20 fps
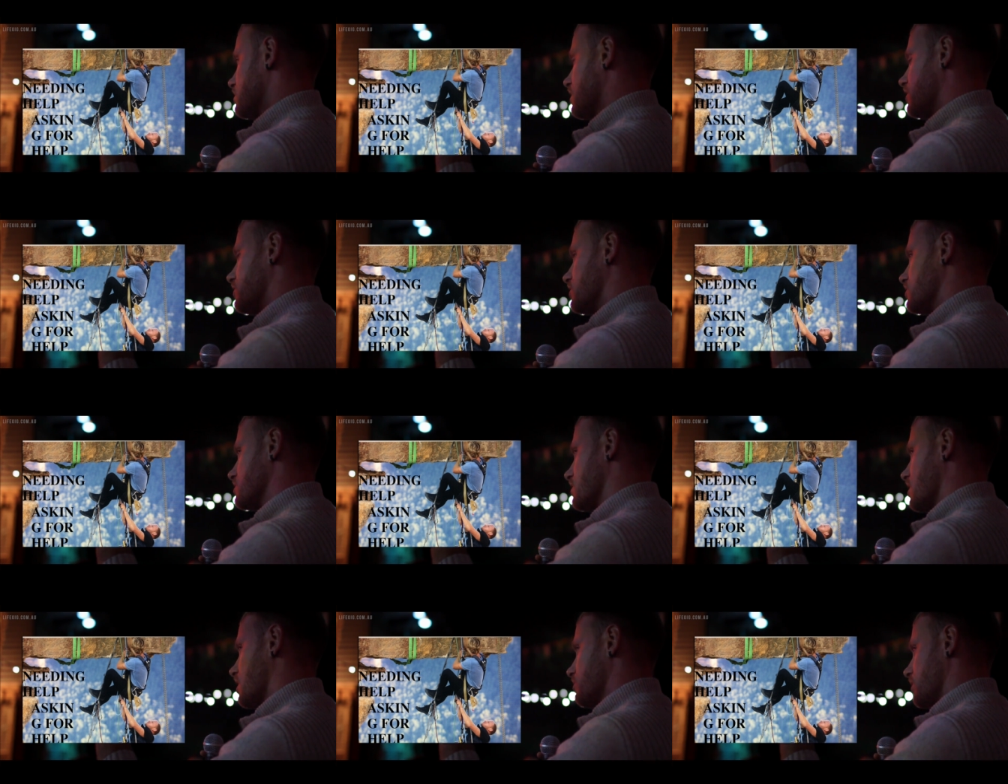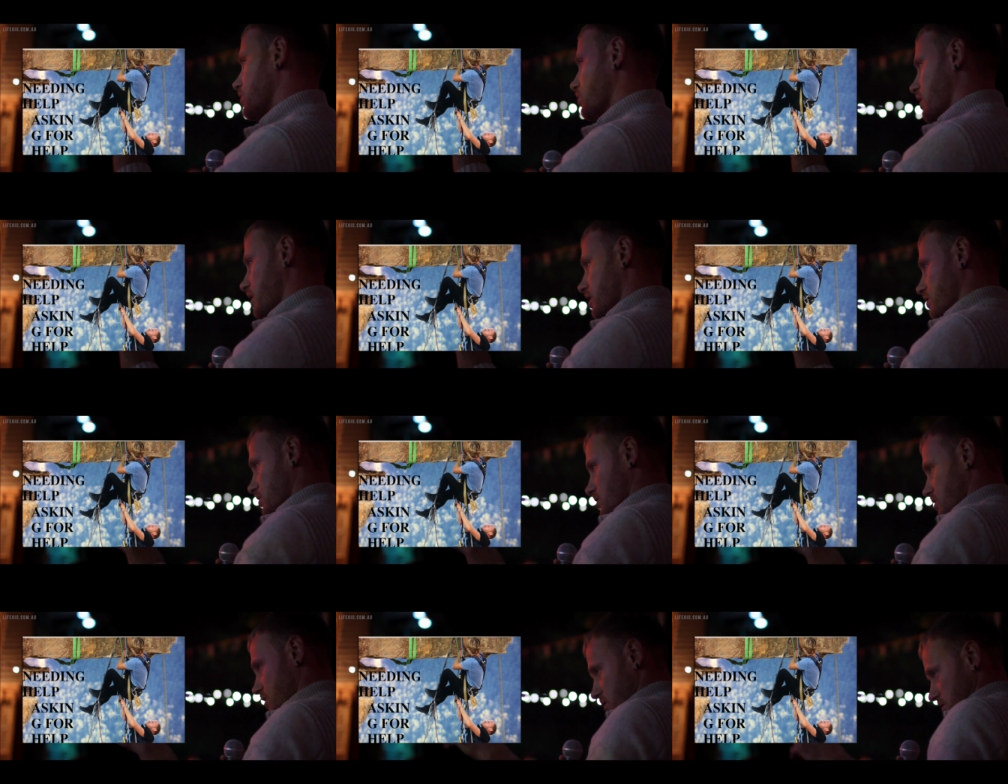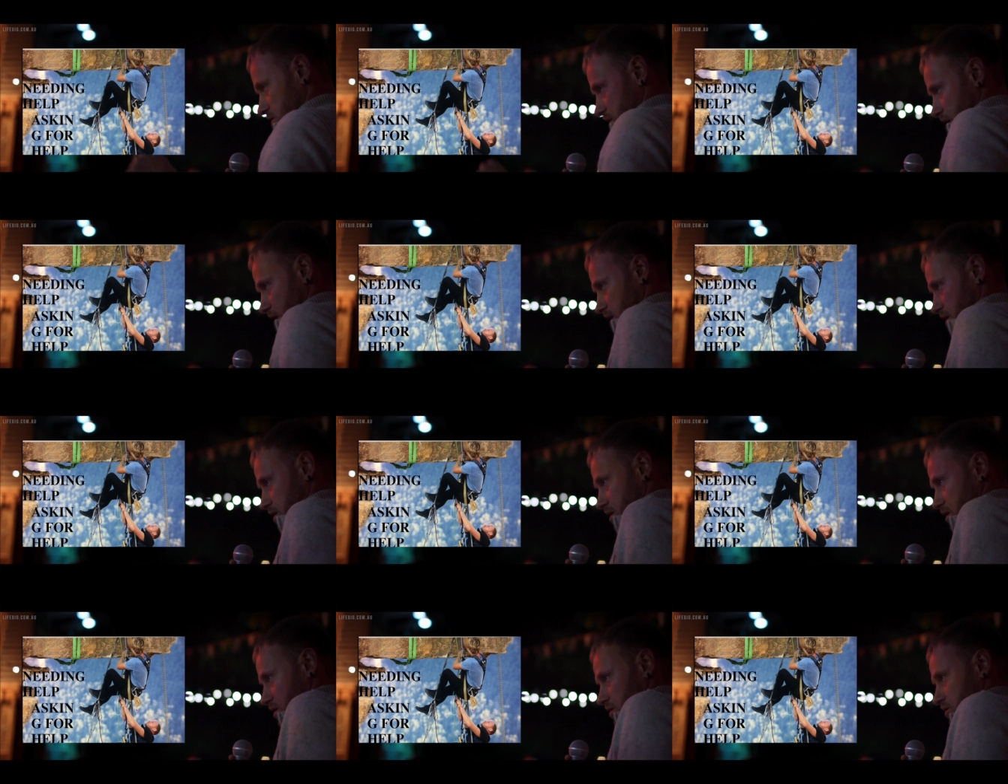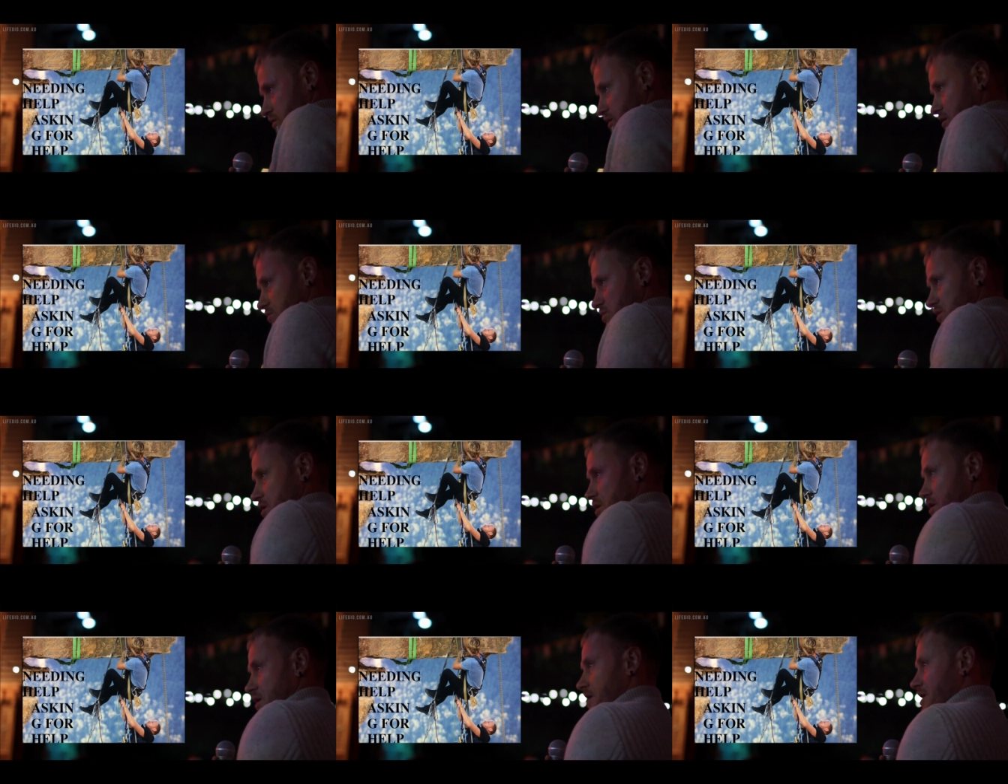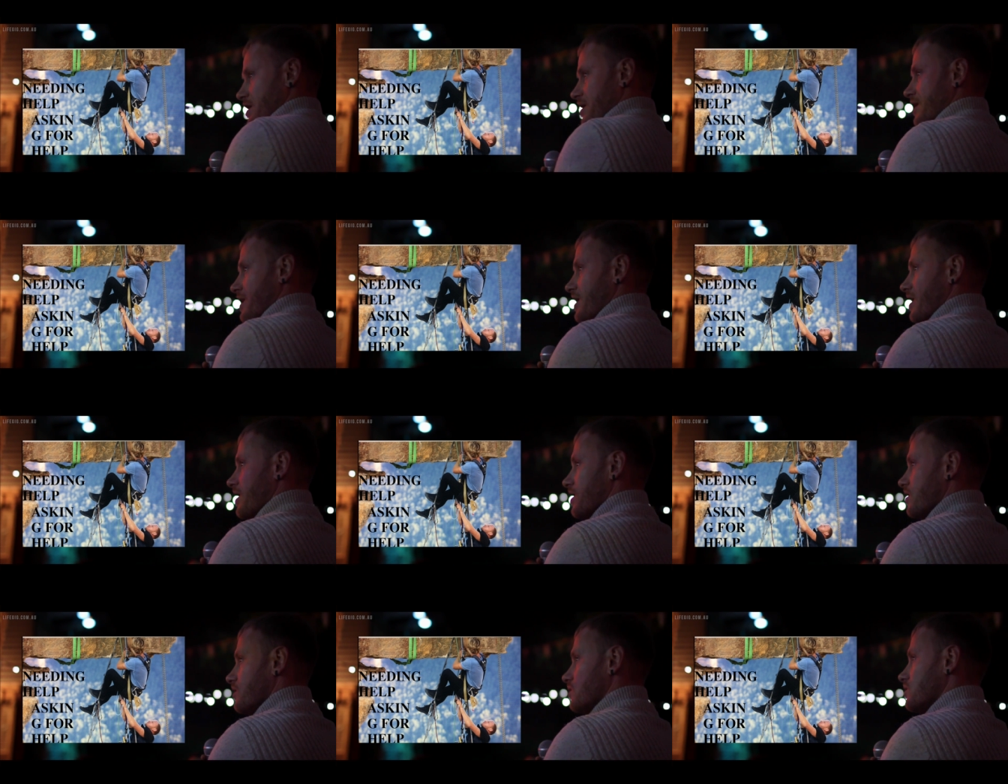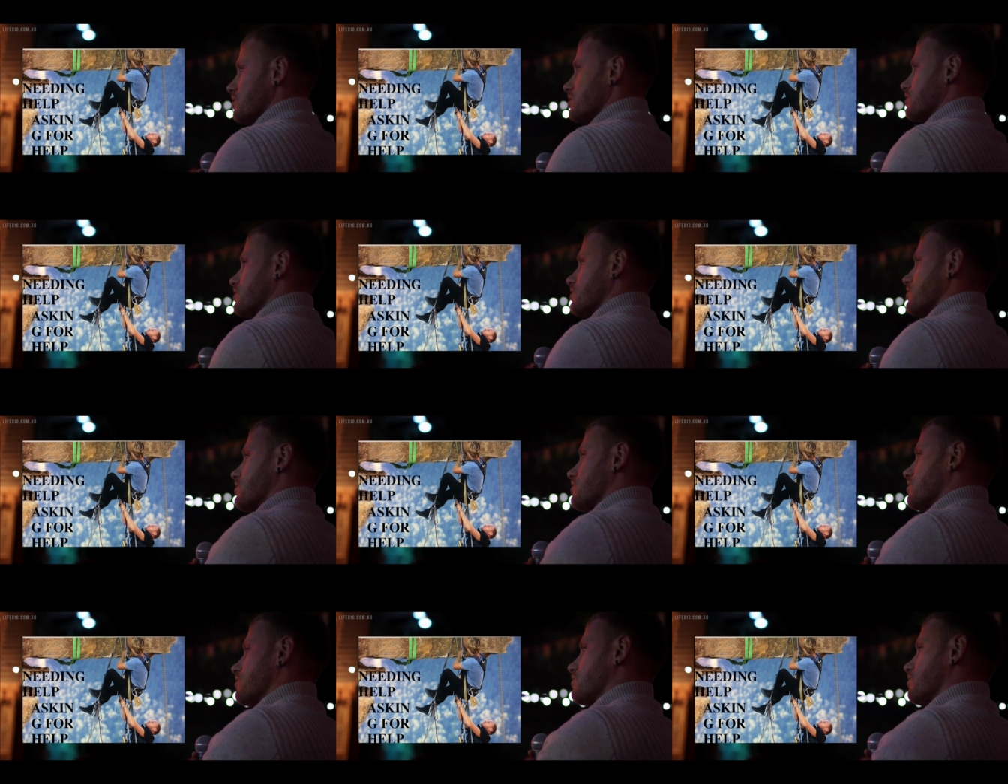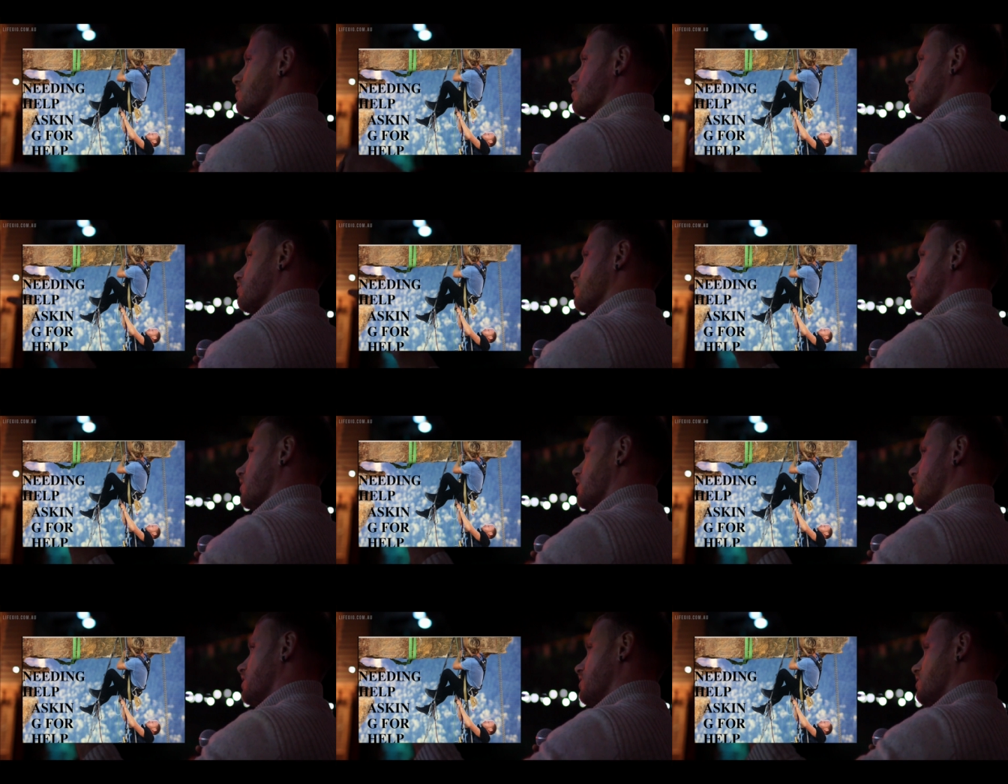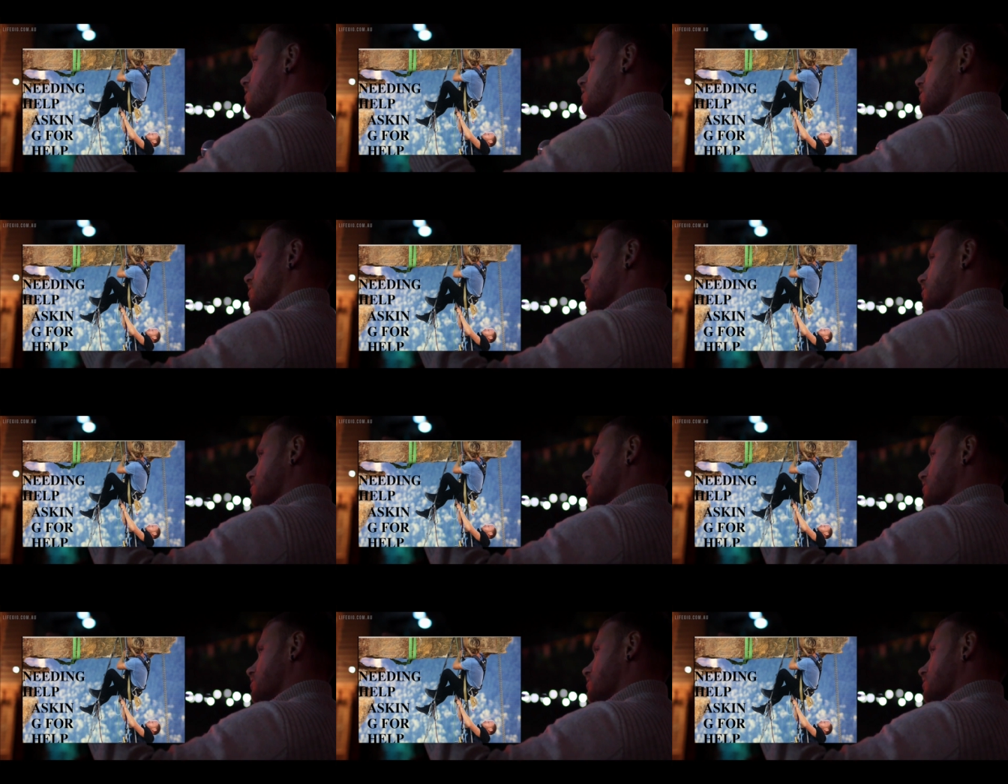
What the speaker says: At the time I weighed close to 80 kilograms, and he